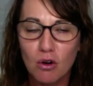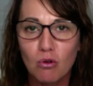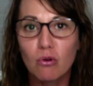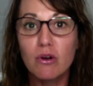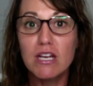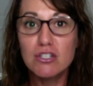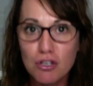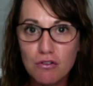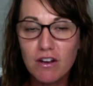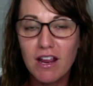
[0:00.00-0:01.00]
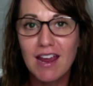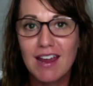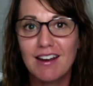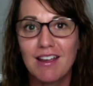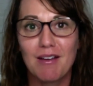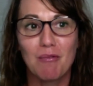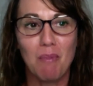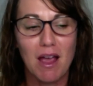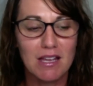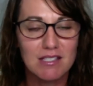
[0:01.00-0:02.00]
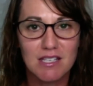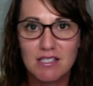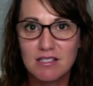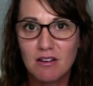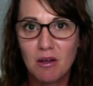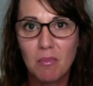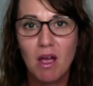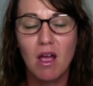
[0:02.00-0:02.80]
rejuvenate my system,